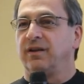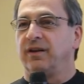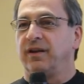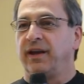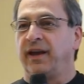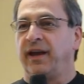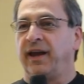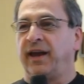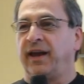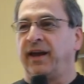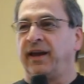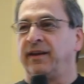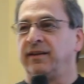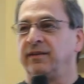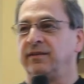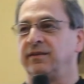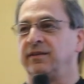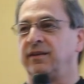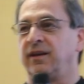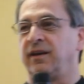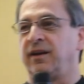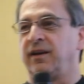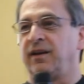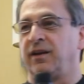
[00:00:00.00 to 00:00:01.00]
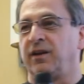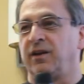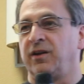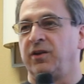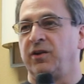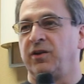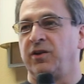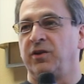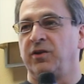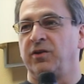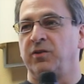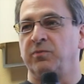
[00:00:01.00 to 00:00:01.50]
And
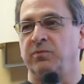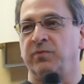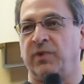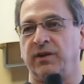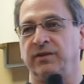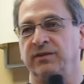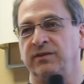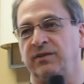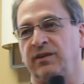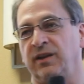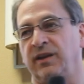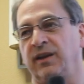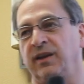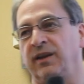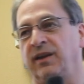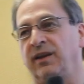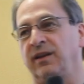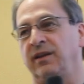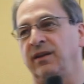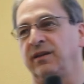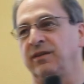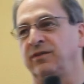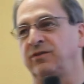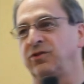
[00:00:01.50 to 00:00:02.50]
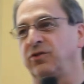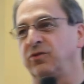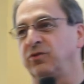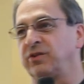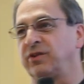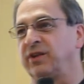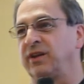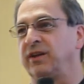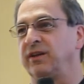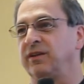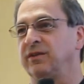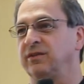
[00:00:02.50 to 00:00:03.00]
Monte is
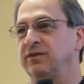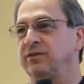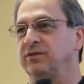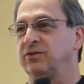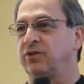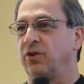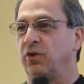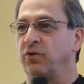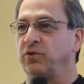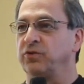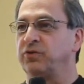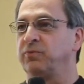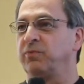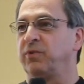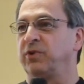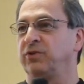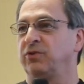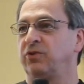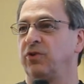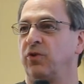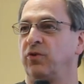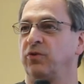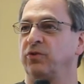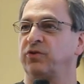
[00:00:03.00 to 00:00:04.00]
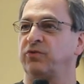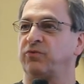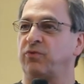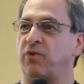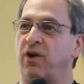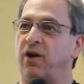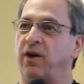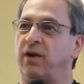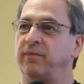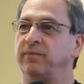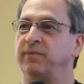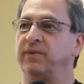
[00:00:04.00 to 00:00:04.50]
using those
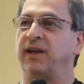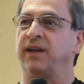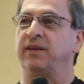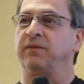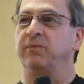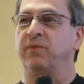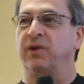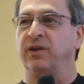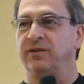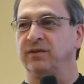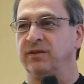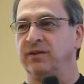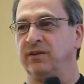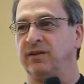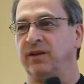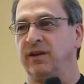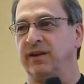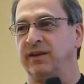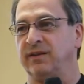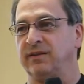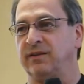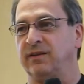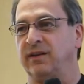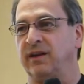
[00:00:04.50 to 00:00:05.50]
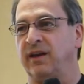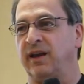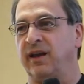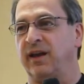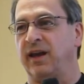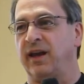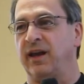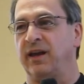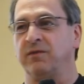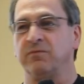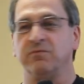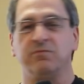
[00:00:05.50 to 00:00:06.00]
ROM
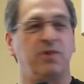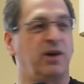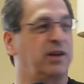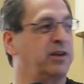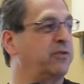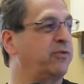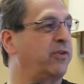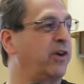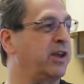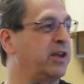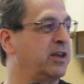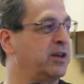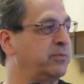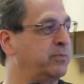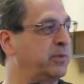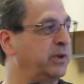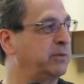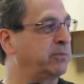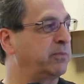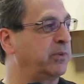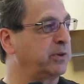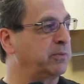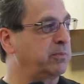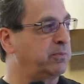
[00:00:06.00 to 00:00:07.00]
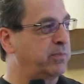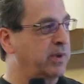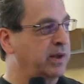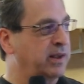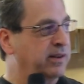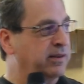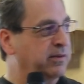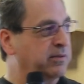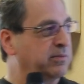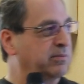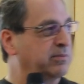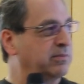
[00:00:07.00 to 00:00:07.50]
and modify a bit, but
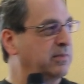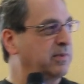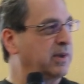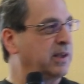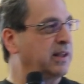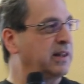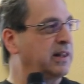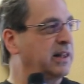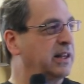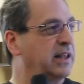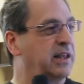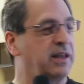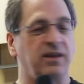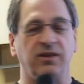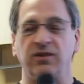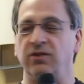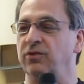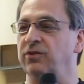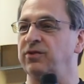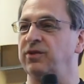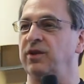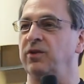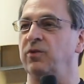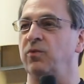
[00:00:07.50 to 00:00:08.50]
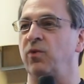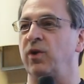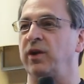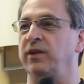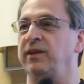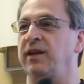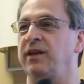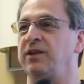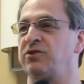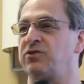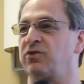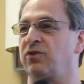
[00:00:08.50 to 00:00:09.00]
mainly using
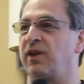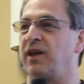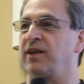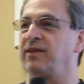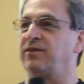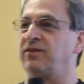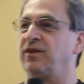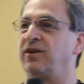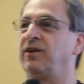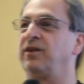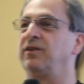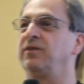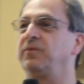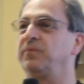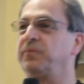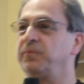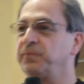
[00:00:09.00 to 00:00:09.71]
what Angel has done.